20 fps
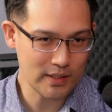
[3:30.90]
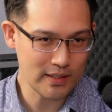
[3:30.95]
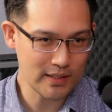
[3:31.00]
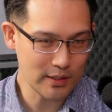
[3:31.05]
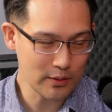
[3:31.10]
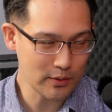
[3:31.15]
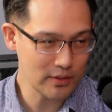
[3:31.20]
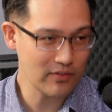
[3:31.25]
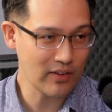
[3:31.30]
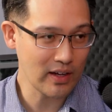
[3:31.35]
is
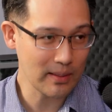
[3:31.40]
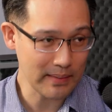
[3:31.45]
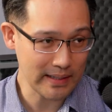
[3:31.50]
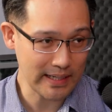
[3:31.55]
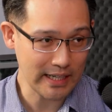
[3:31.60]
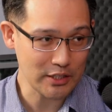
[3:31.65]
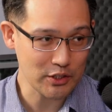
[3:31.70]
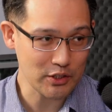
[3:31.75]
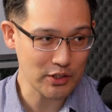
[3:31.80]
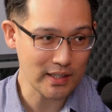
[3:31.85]
still a developing
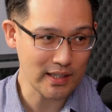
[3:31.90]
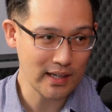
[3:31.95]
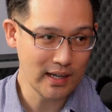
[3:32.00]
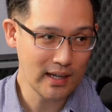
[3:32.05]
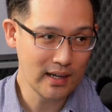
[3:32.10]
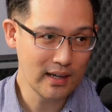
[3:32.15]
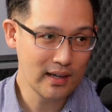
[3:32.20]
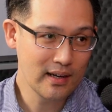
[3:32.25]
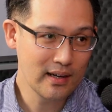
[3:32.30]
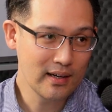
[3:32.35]
country,
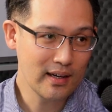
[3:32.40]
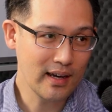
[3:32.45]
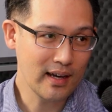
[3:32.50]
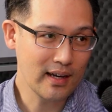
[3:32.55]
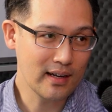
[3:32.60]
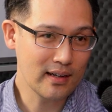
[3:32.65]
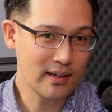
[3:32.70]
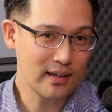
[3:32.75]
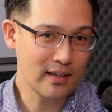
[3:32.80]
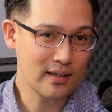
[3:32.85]

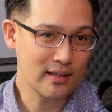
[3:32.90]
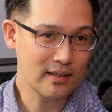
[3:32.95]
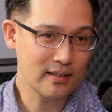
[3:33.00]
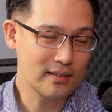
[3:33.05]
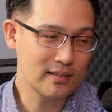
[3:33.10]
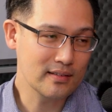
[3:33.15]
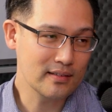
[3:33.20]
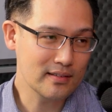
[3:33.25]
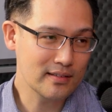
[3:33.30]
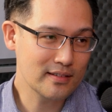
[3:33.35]
and
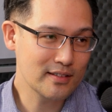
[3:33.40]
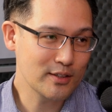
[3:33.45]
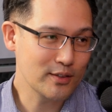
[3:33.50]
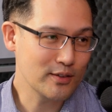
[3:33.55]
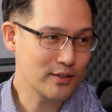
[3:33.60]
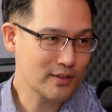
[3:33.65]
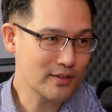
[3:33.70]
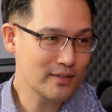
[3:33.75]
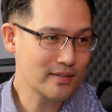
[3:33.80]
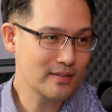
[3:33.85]

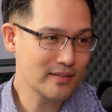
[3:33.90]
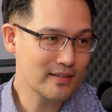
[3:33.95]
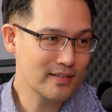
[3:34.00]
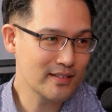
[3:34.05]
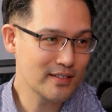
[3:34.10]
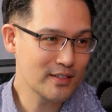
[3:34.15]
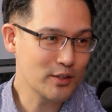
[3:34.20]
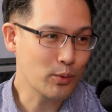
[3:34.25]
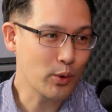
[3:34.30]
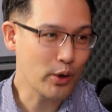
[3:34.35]
to
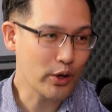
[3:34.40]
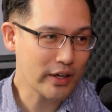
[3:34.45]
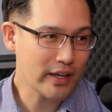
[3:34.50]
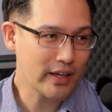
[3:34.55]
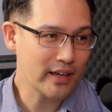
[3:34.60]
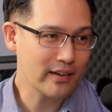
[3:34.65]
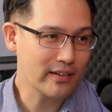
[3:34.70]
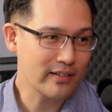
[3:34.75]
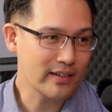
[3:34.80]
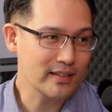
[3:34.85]
work
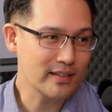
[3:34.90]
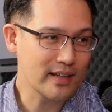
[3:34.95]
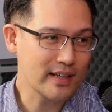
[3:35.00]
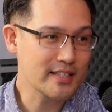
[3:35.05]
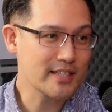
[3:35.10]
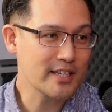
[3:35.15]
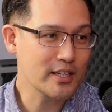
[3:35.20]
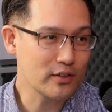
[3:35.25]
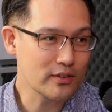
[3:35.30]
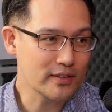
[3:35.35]
here and
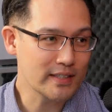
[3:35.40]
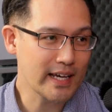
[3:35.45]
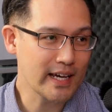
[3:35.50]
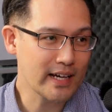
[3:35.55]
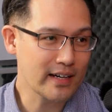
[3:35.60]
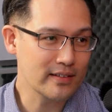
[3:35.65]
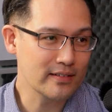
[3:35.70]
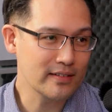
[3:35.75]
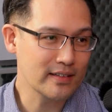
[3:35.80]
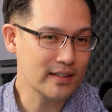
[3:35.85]
settle
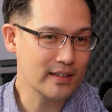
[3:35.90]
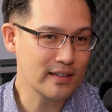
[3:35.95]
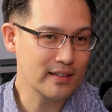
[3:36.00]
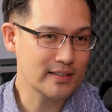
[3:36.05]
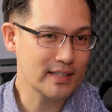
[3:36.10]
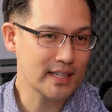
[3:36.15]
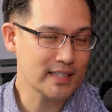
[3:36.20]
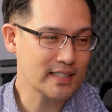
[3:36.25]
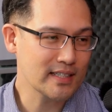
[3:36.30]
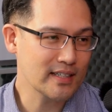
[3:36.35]
down
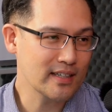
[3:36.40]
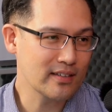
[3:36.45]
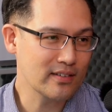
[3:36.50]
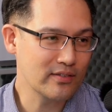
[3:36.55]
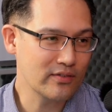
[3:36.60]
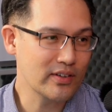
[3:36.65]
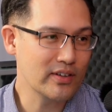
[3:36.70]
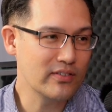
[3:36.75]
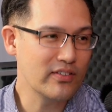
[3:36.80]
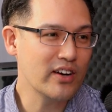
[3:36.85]
is actually
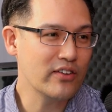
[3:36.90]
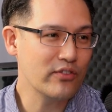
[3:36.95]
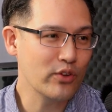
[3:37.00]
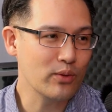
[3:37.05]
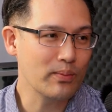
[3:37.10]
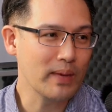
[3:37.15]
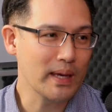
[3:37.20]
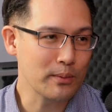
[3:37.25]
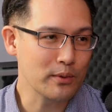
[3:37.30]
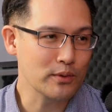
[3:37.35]
very few
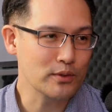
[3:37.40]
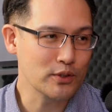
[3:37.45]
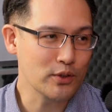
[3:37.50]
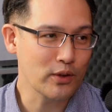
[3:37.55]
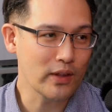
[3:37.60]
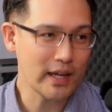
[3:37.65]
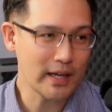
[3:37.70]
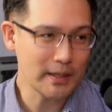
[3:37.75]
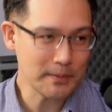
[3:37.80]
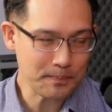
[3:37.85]
people do
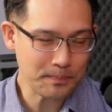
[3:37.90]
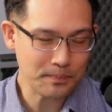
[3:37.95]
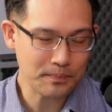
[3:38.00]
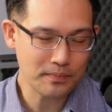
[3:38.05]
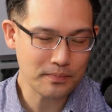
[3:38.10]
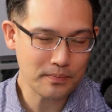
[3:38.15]
that,